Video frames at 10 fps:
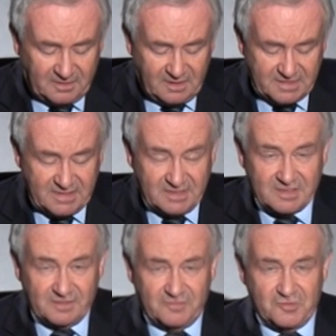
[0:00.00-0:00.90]
the last
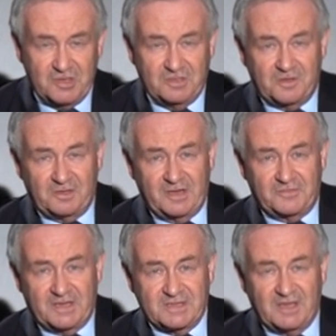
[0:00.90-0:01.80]
6 have green on the
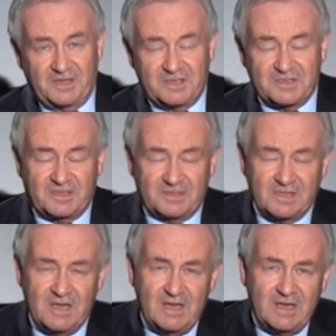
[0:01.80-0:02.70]
left hand side is that
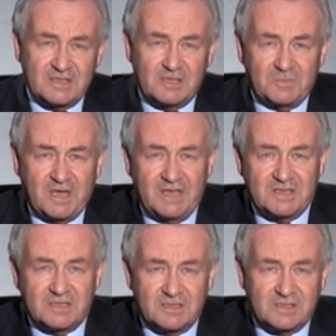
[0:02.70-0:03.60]
in some
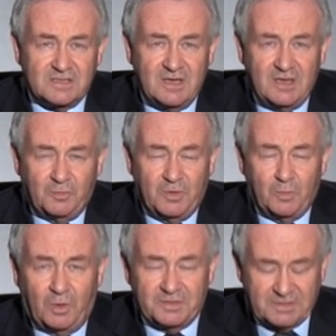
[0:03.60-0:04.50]
cases we
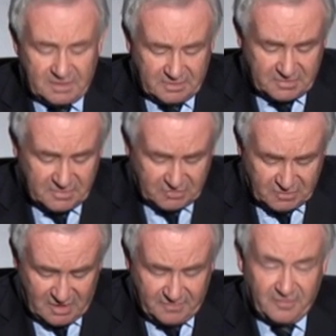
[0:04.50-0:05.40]
want to
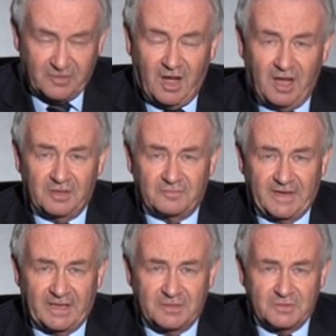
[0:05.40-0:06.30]
strive for higher
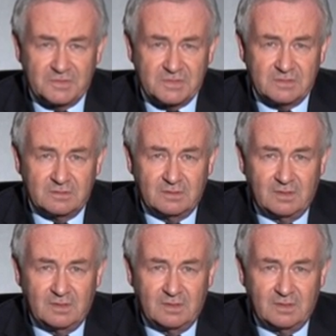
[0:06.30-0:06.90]
values,